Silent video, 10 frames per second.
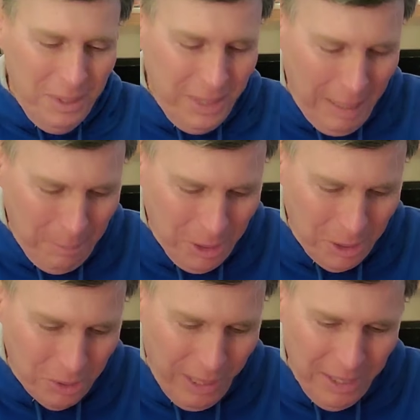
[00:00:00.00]

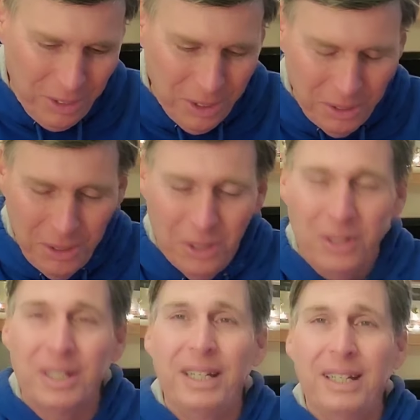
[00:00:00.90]
demonstration,
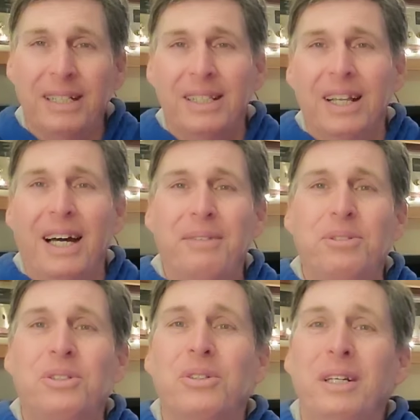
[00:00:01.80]
cooking,
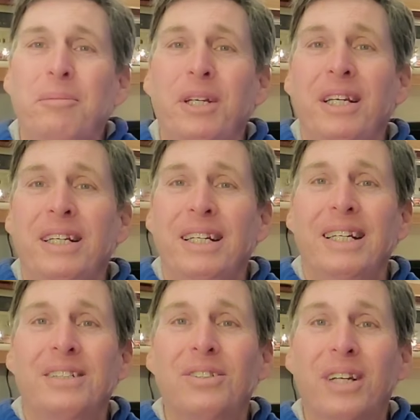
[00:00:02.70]
live streaming,
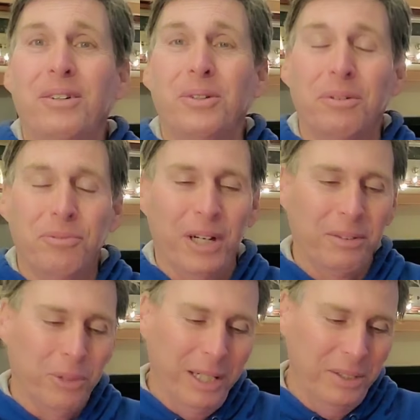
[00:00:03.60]
etc.
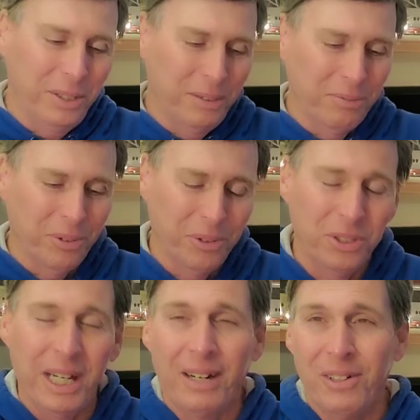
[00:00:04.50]
Fundraising for
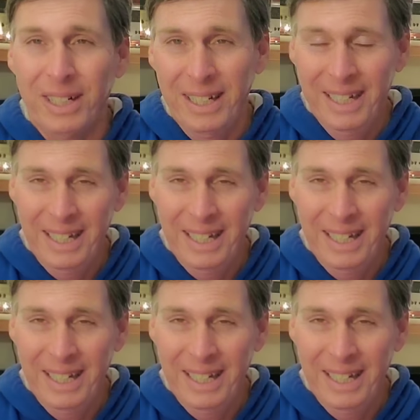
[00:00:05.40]
charity.